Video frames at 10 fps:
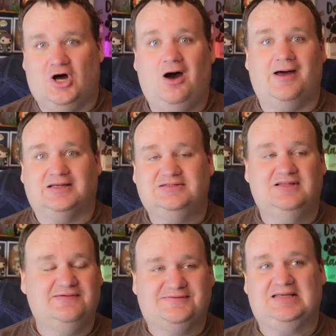talked and
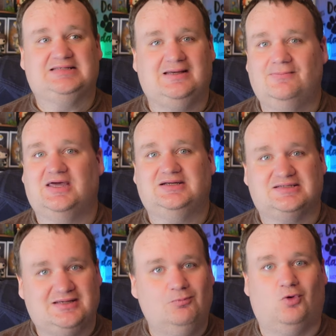they've said something to
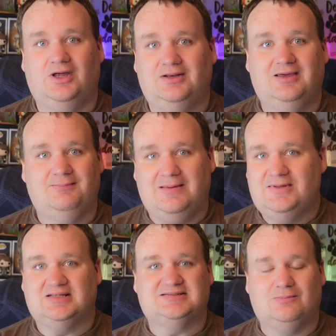someone, and
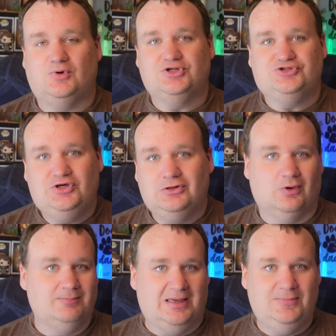maybe that someone is
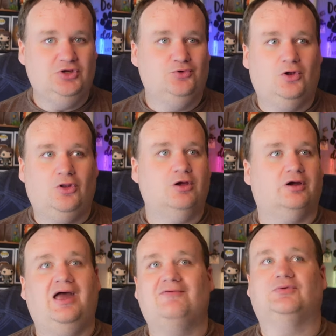you, and maybe you no
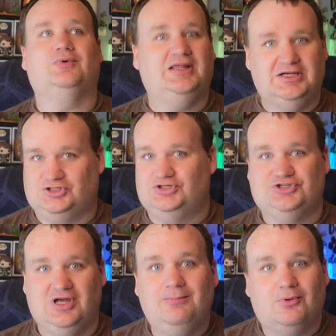longer have a
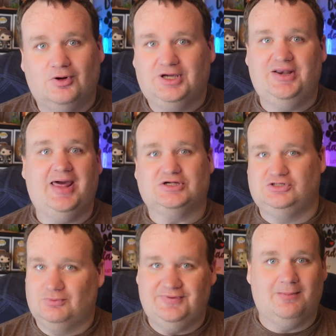relationship or a
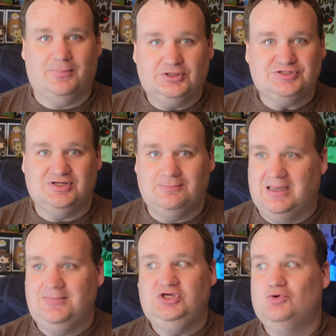connection with that person.
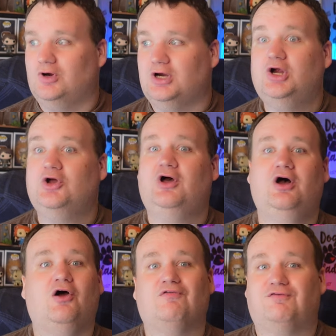Maybe you were
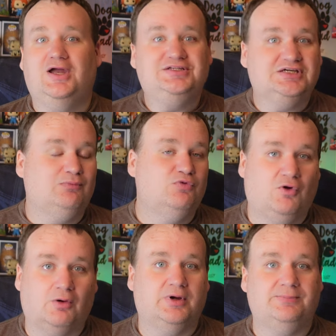afraid to come
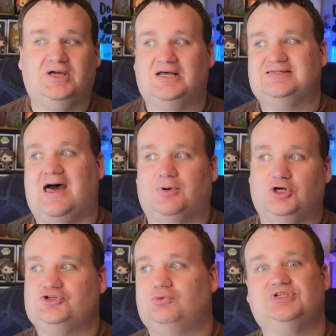forward because that
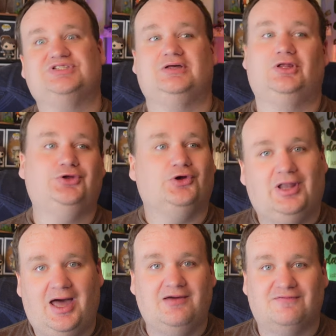person was still in your
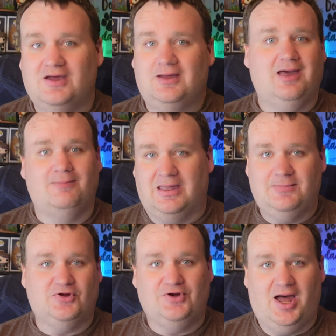life, and
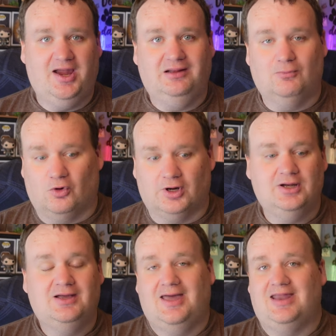maybe they're not
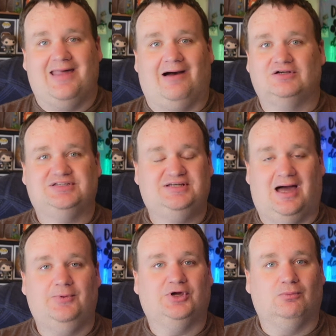anymore, and now is the
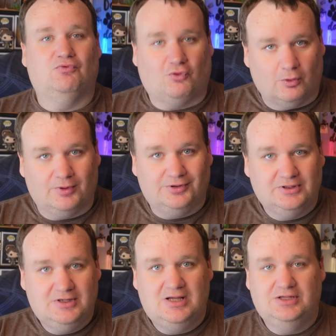time to come forward.
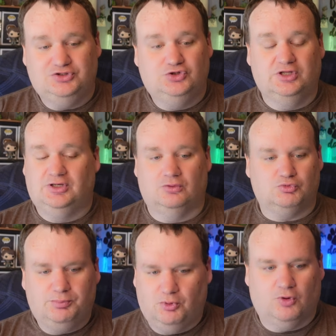You can
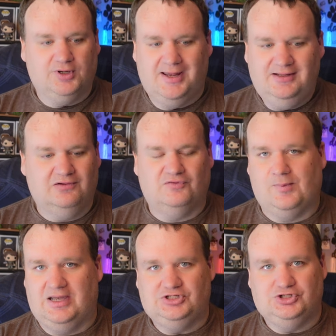report any
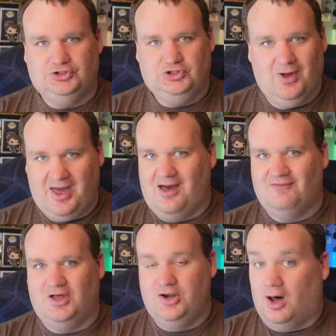information you
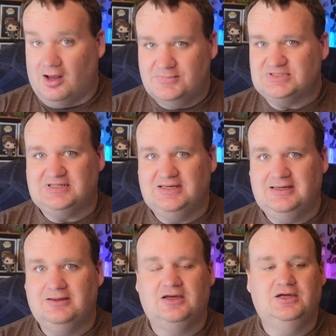have
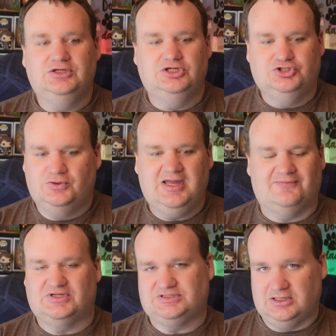anonymously. You don't
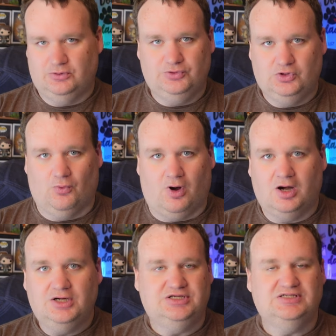have to say who you
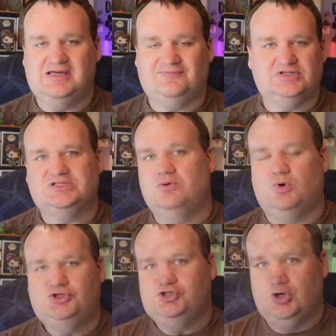are, you just have to say
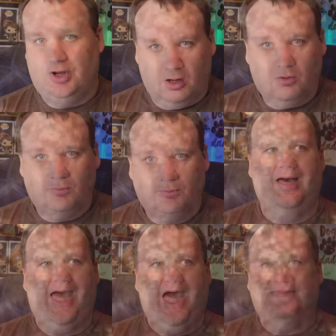what you know.
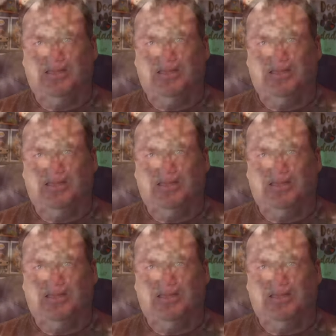At